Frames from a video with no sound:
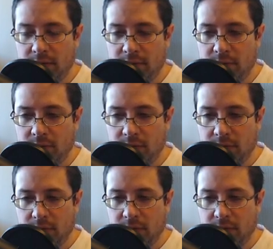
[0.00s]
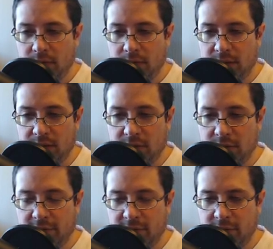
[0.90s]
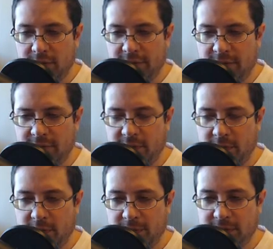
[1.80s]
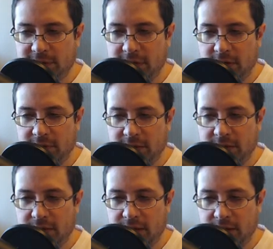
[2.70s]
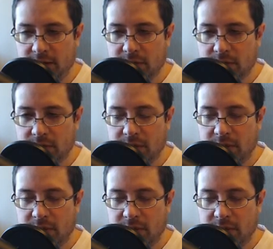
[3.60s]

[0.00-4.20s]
so if you were to push here and then takes,